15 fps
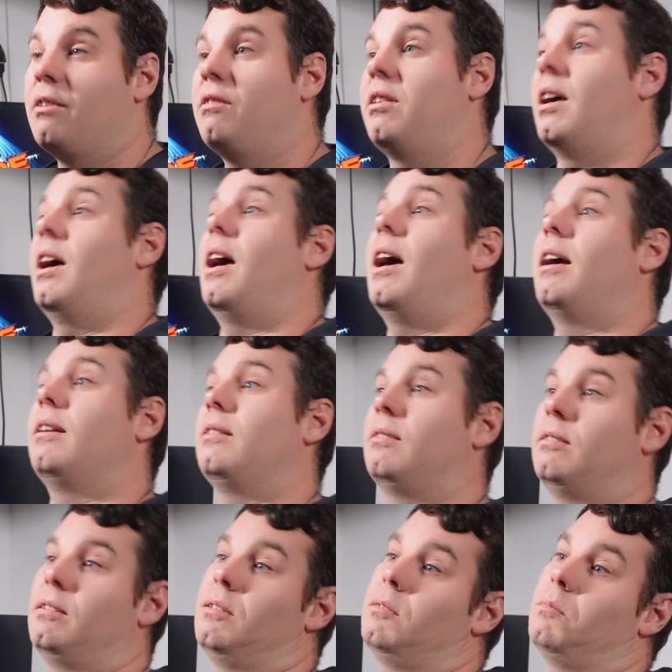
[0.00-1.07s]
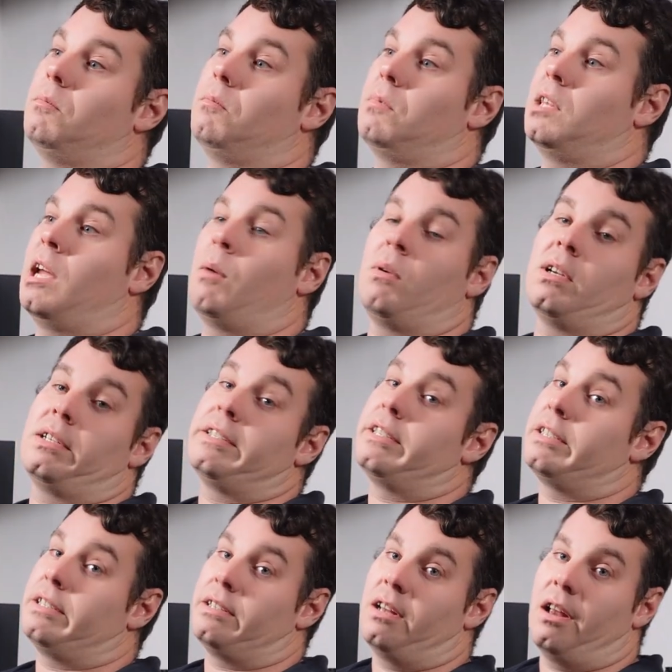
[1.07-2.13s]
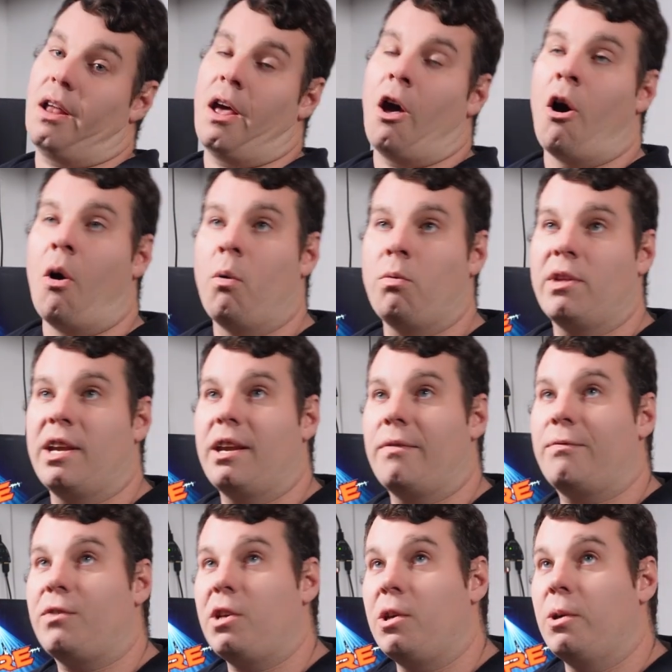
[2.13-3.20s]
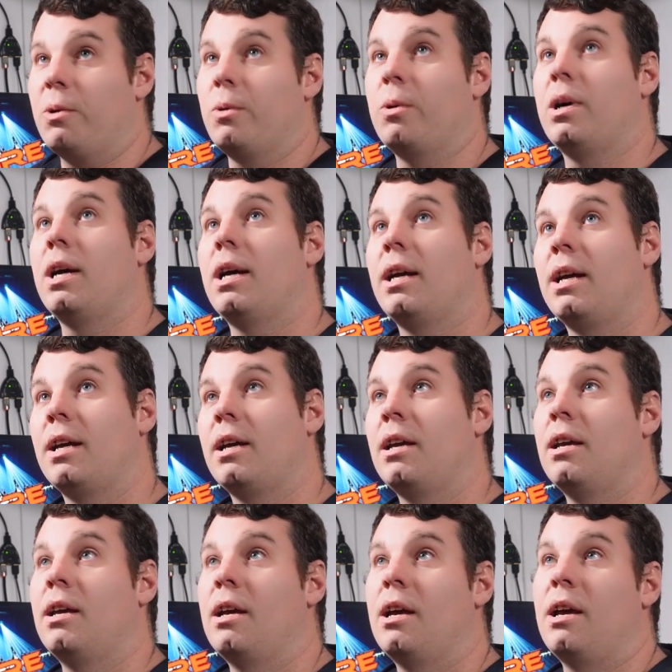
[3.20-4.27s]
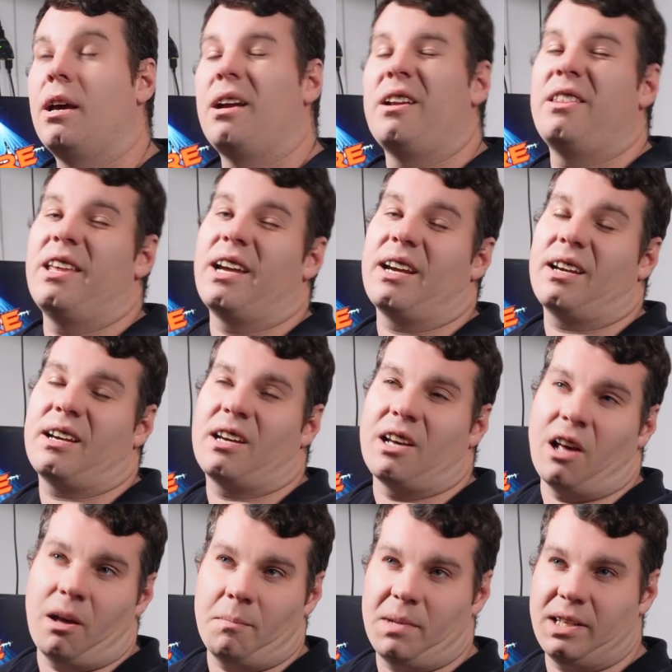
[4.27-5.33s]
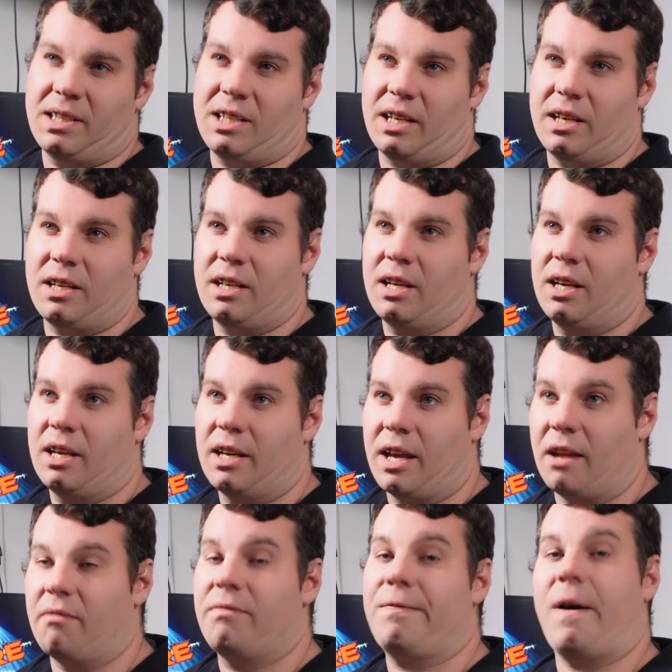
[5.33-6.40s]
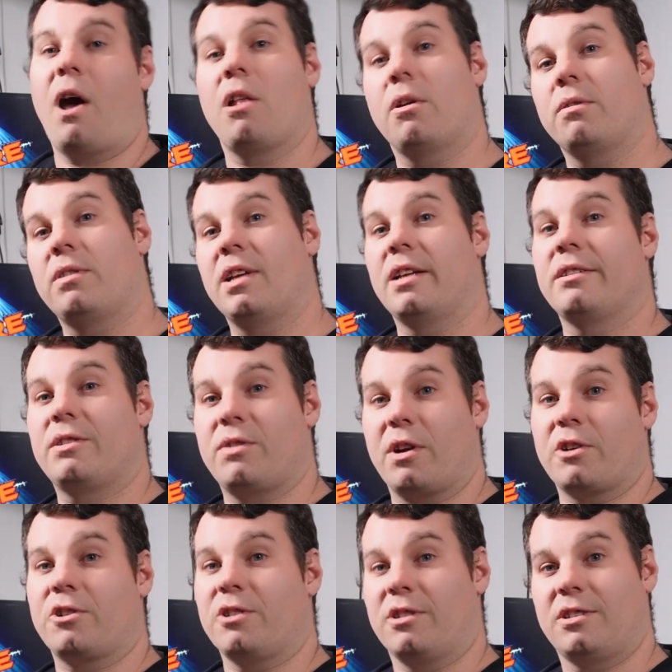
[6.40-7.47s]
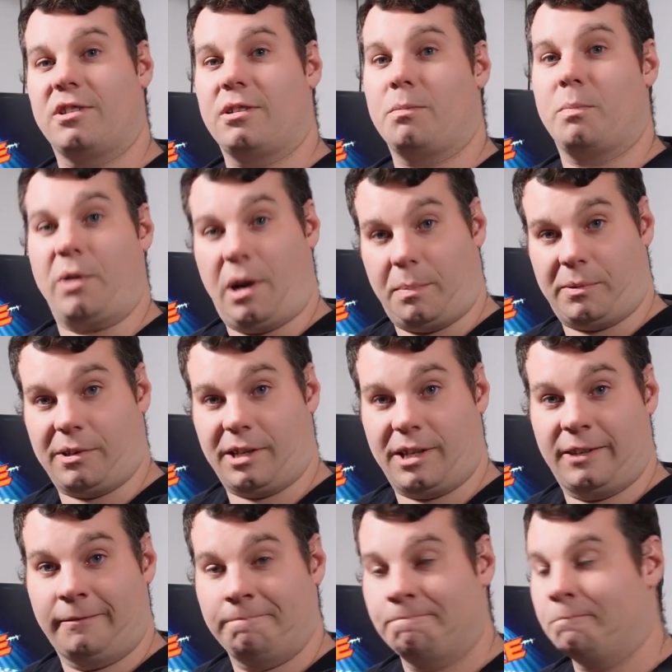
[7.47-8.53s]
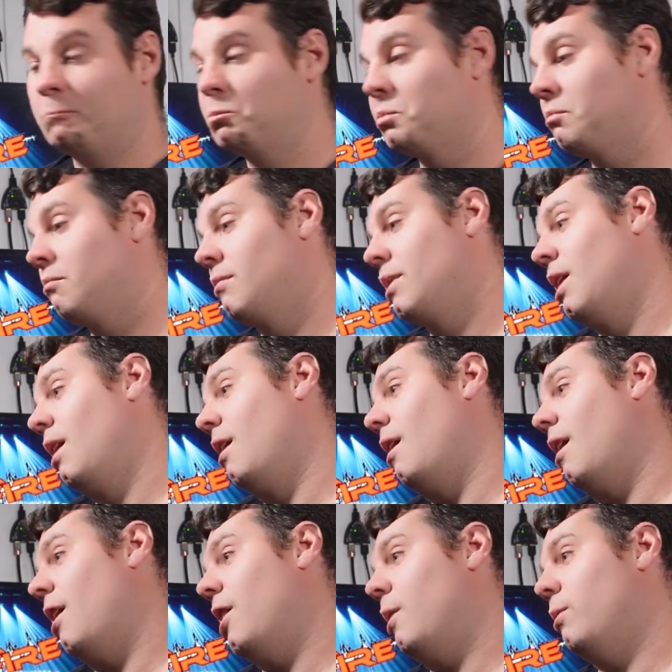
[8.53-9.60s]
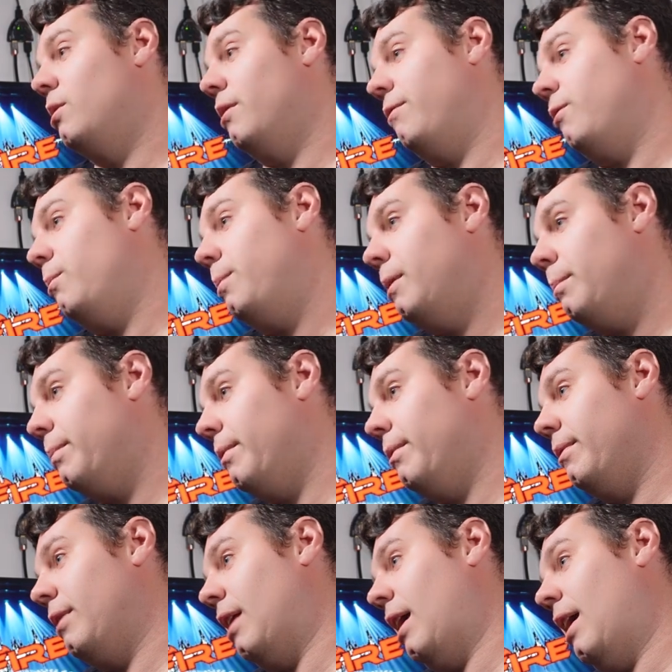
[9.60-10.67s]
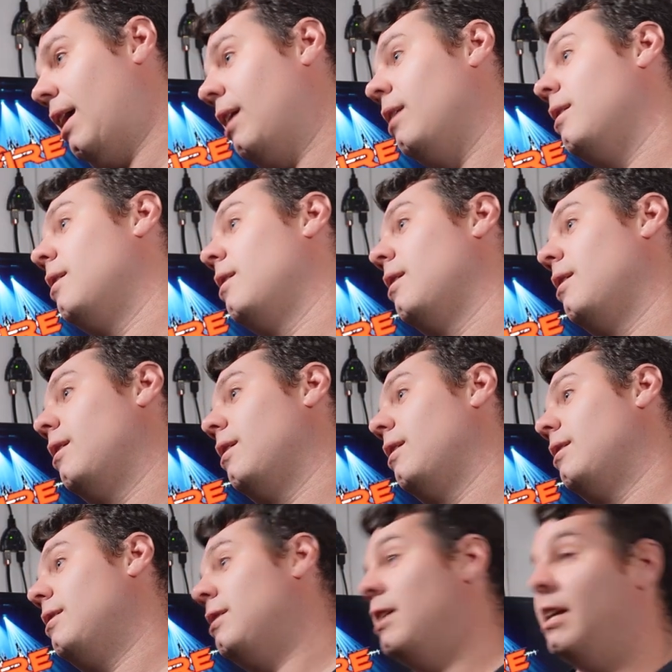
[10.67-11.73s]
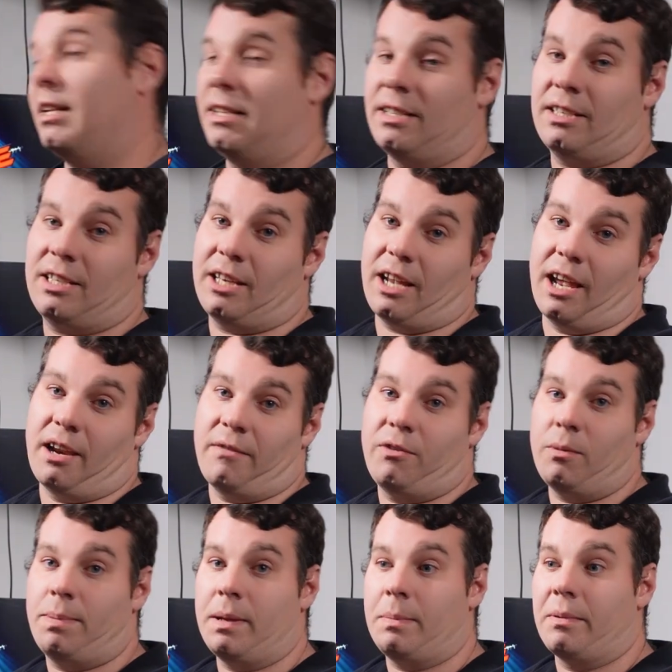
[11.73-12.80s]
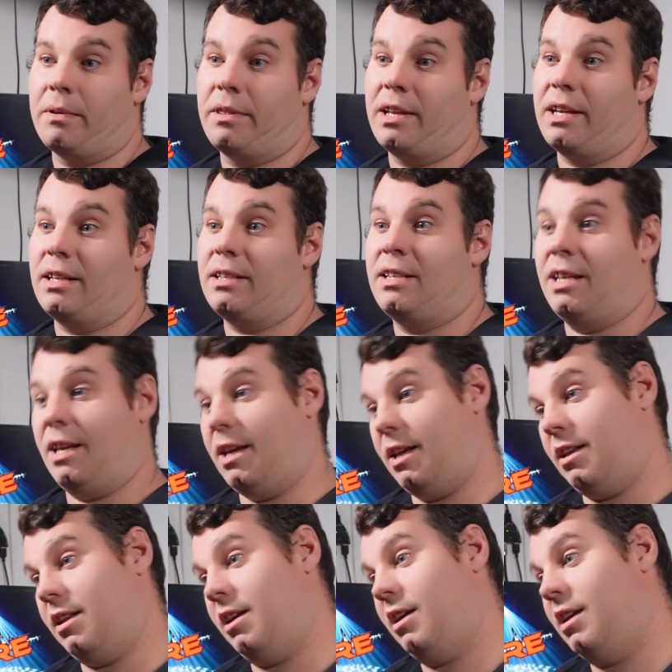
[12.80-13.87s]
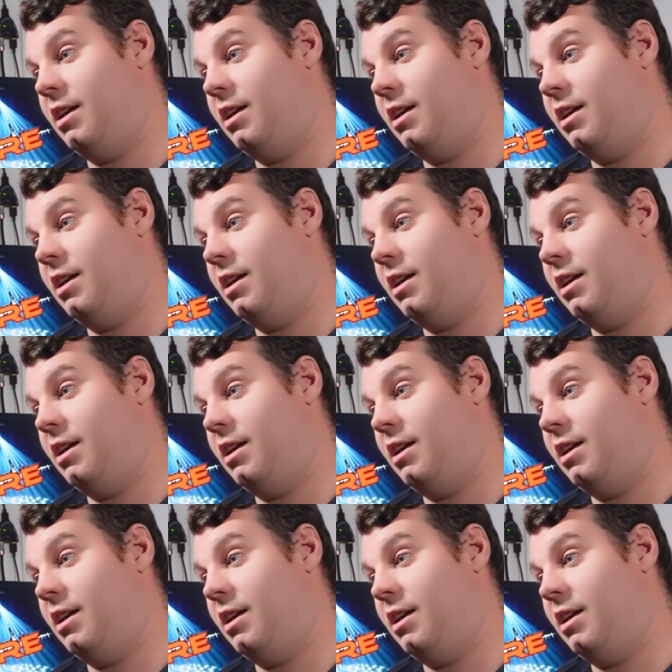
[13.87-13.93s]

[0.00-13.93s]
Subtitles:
that there was only a few that commented and followed the instructions properly. There was a few people that didn't, and a few people that did.